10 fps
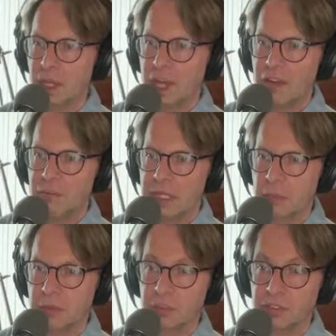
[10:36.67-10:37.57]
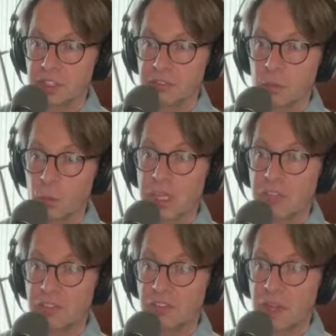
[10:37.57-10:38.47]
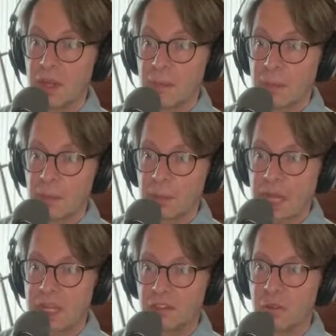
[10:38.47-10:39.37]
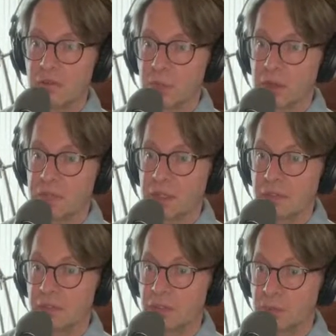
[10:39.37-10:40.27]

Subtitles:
Haven't been able to attend for weeks, but had to for my fave